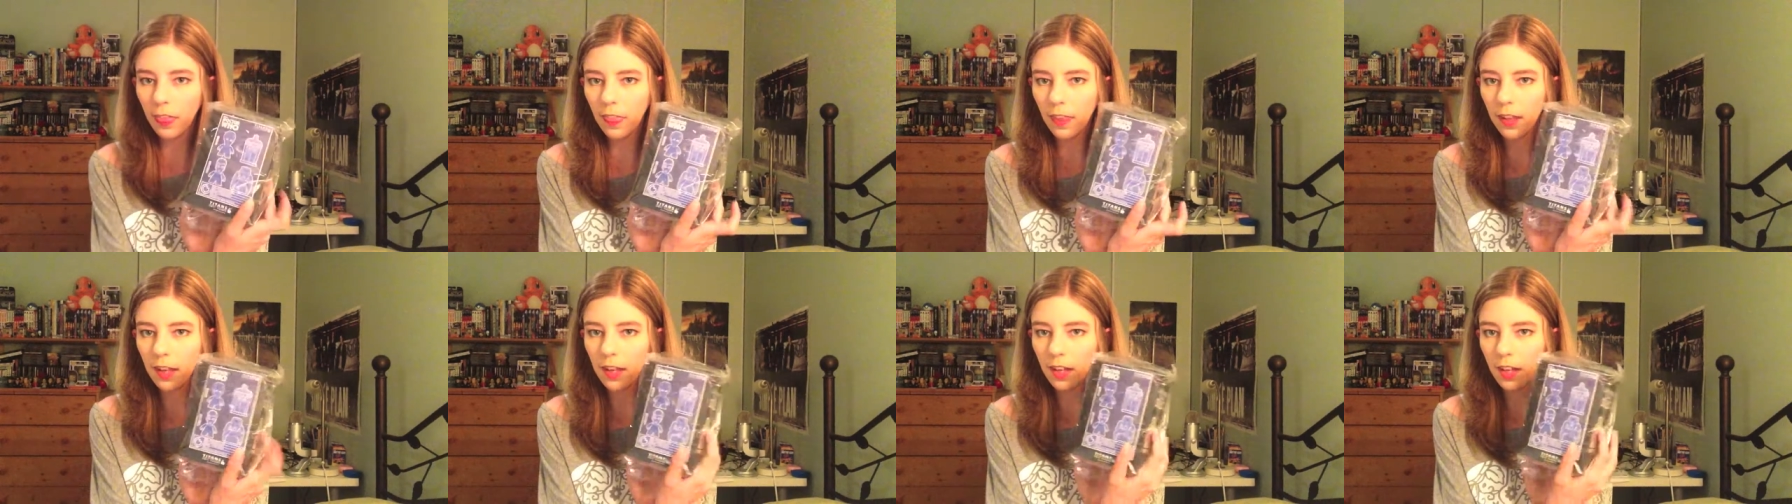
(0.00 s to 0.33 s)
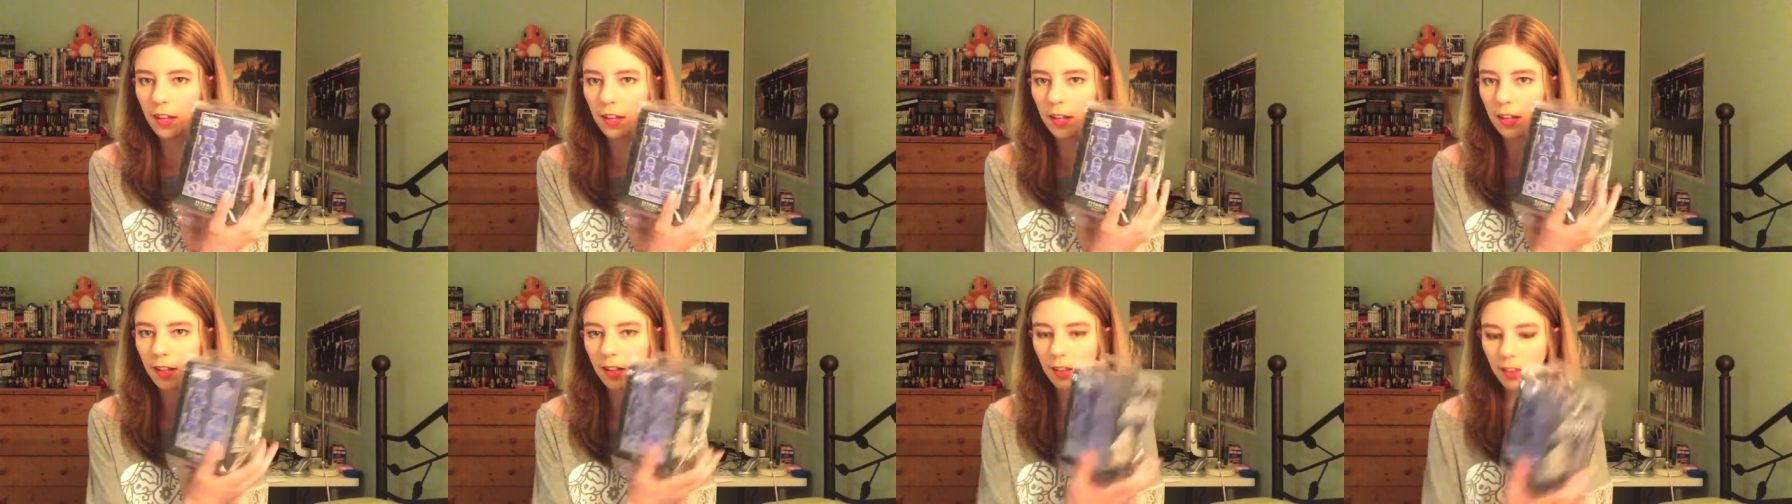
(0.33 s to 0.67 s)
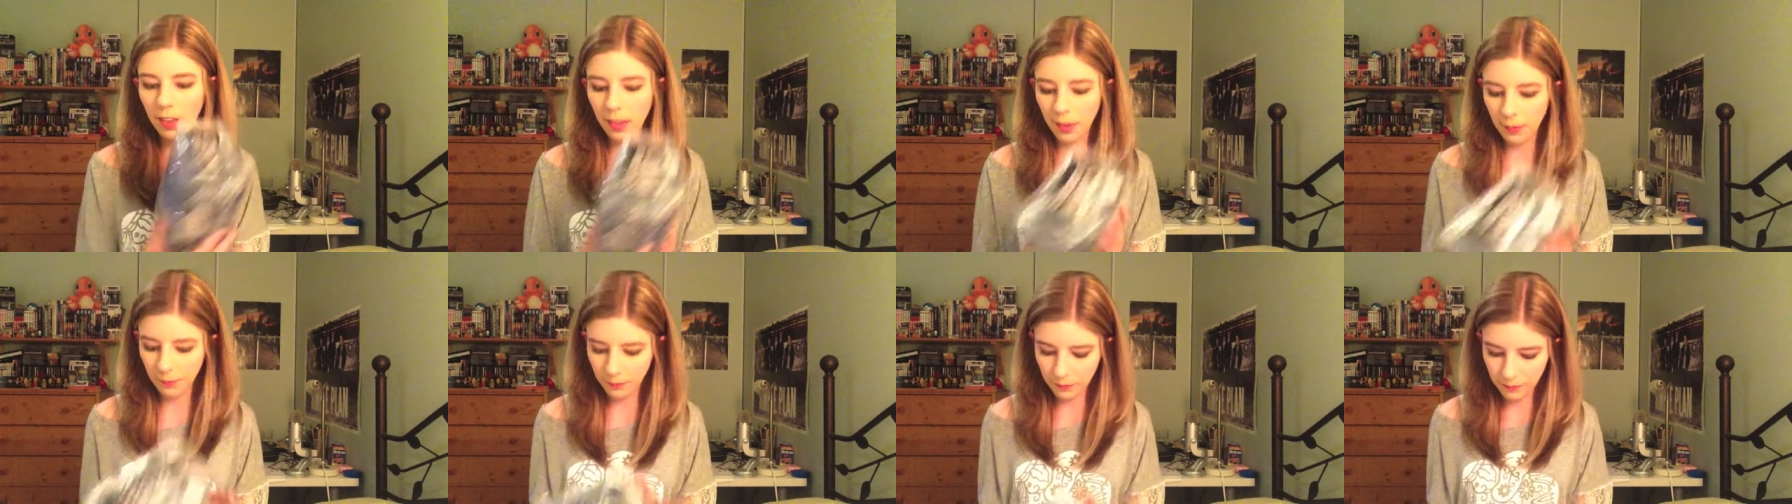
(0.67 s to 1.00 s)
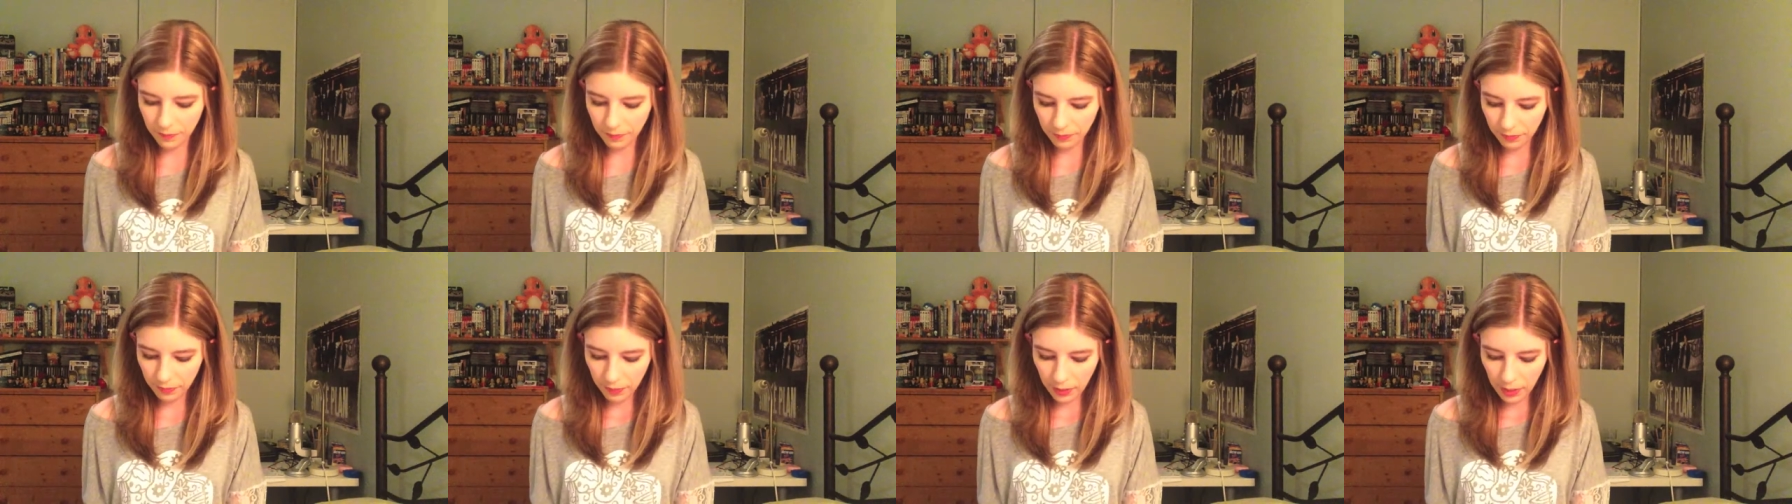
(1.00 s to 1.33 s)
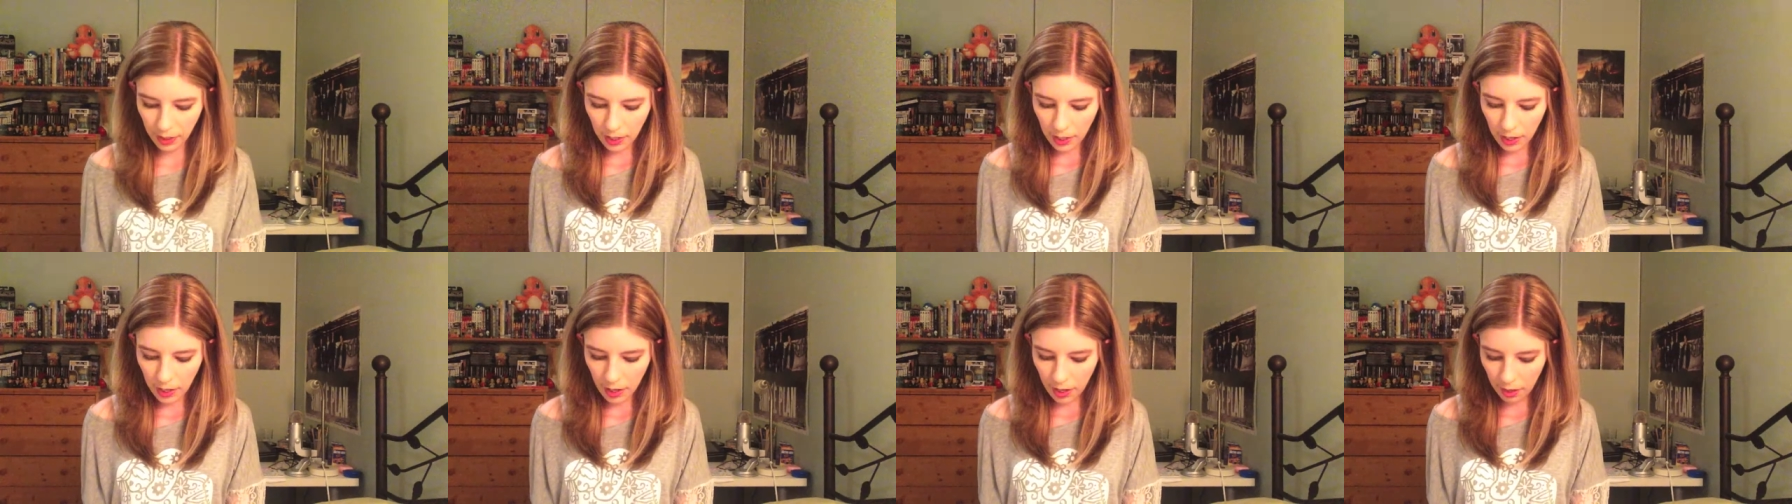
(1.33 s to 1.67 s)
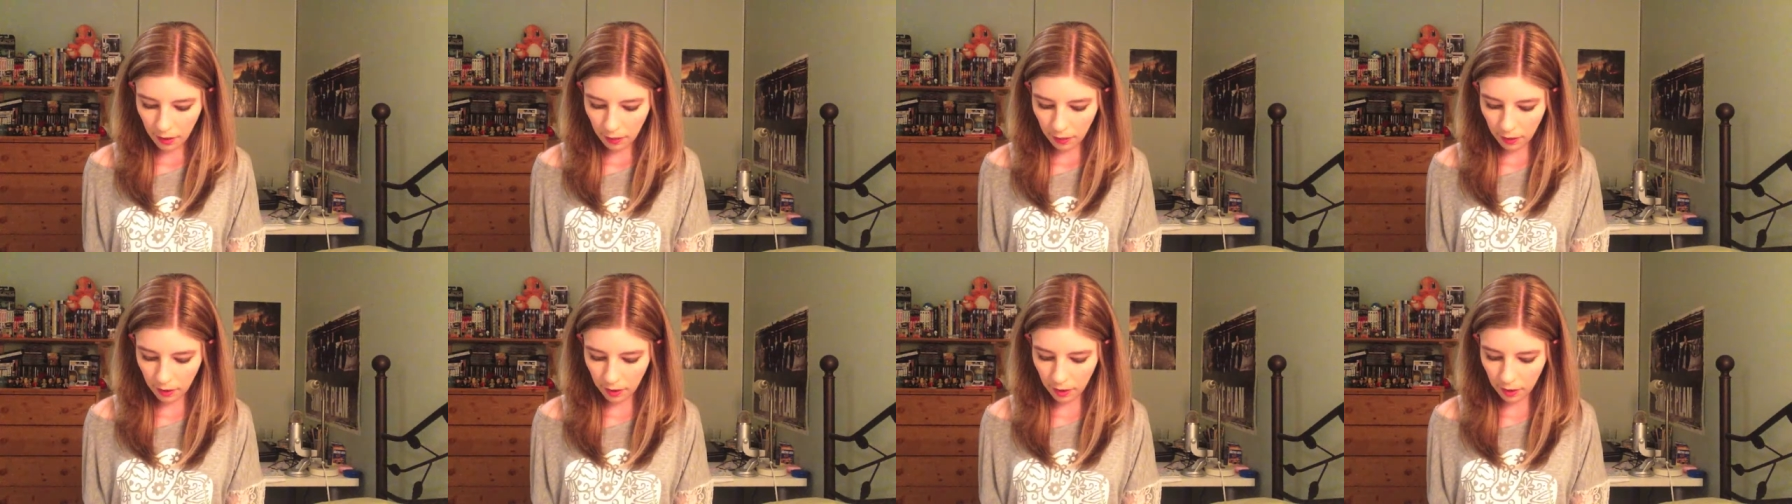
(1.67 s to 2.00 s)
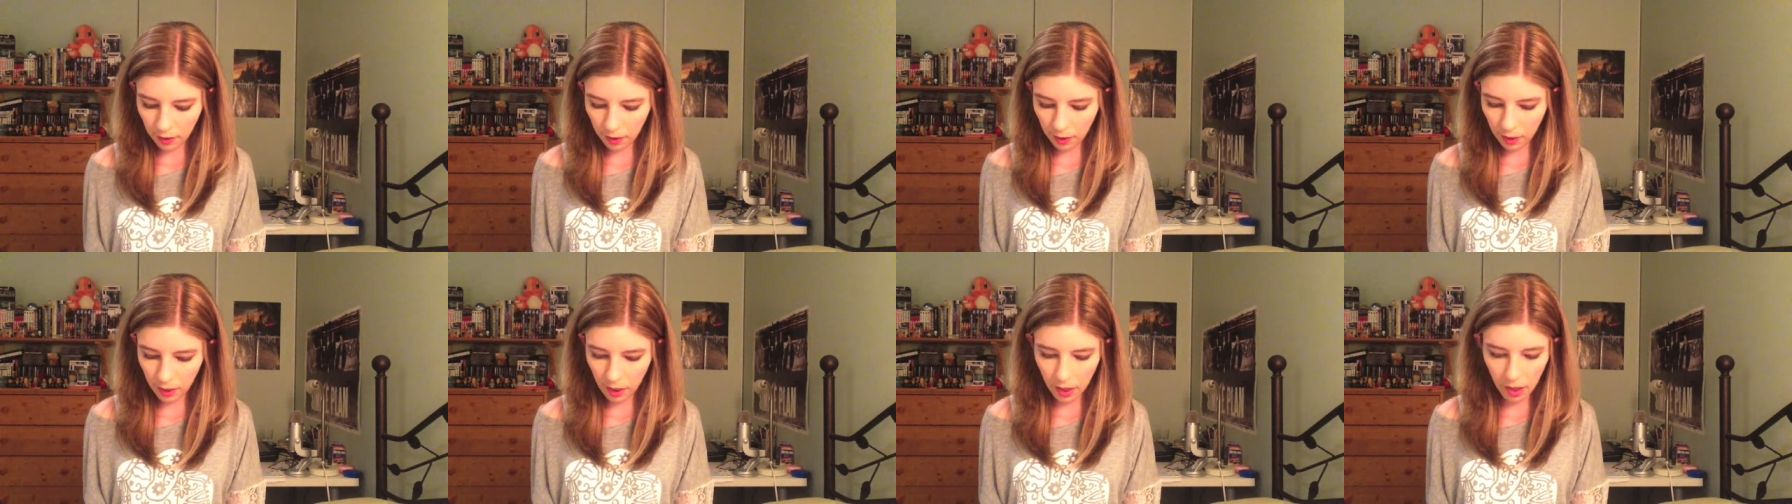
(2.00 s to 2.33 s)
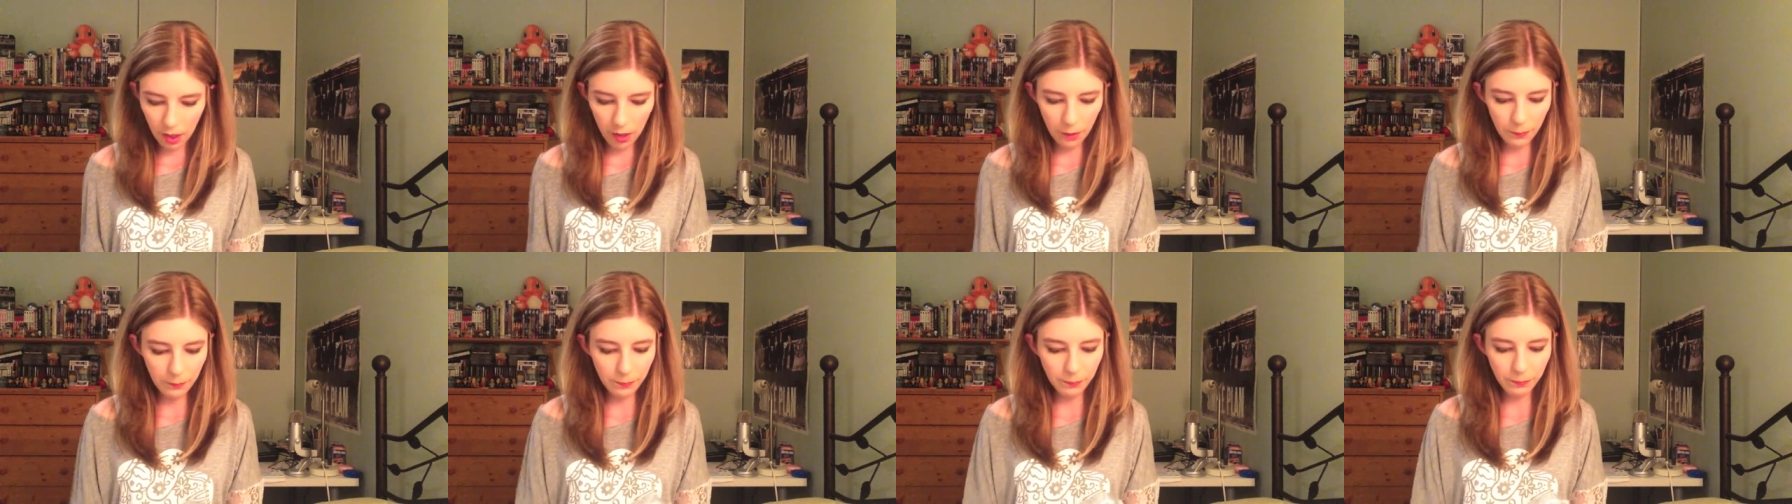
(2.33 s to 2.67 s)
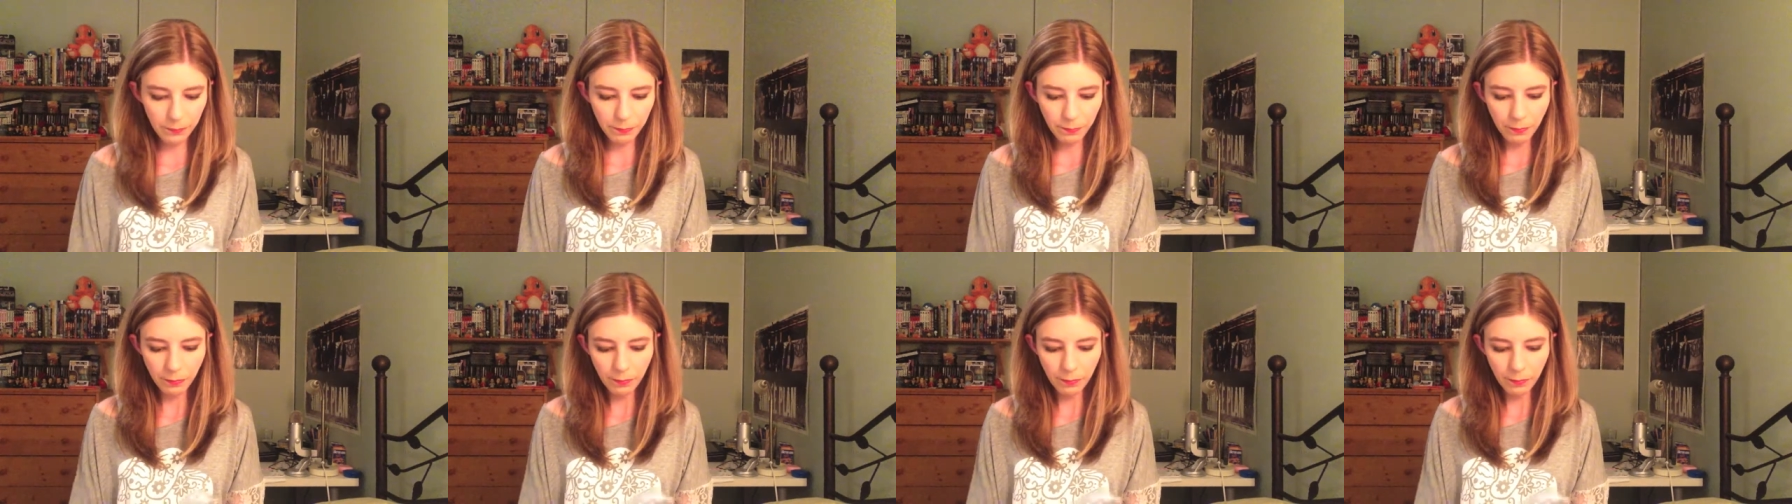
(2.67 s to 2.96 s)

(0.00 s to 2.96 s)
these. This is um